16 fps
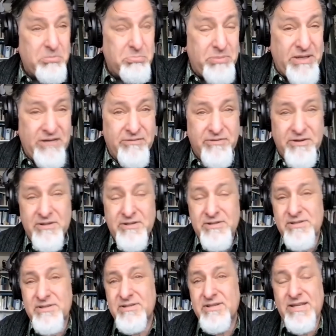
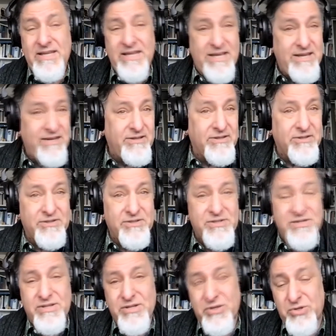beavers, the
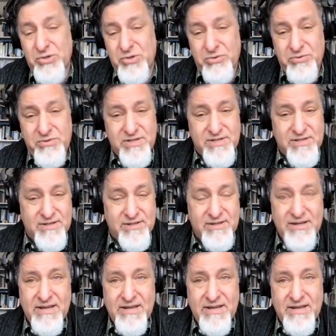eagles, the coots, and